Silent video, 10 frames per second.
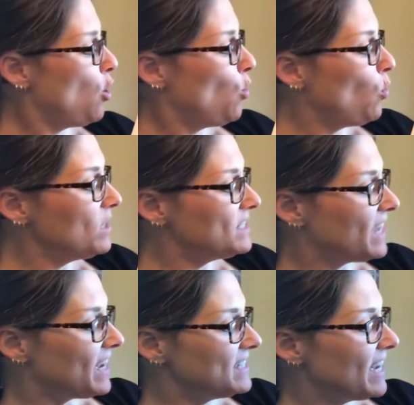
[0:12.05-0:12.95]
One
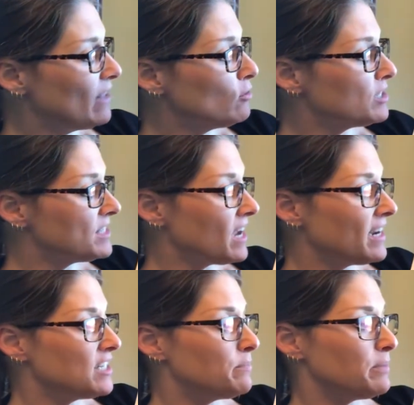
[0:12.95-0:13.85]
day, Taylor
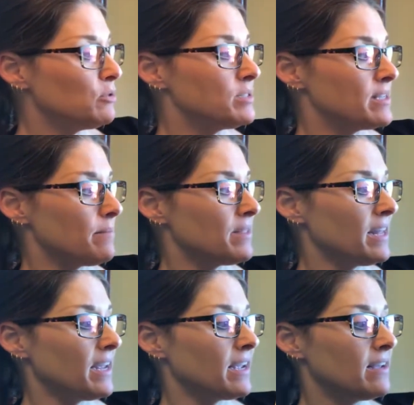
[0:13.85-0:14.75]
decided to build
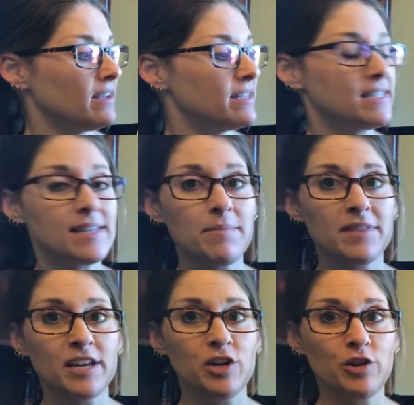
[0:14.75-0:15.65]
something.
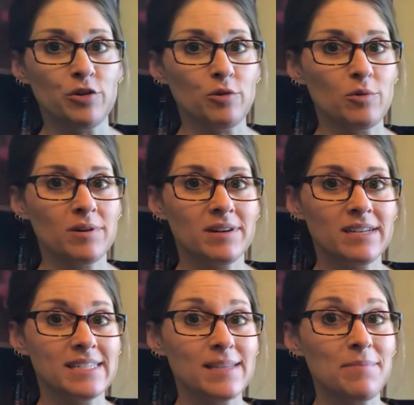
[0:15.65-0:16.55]
Something new.
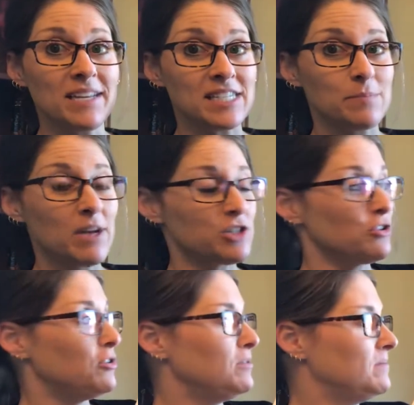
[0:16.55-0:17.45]
Something
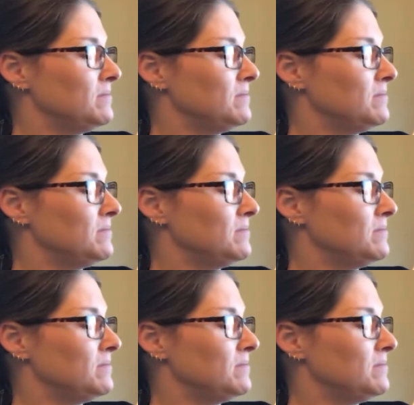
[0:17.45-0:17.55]
special.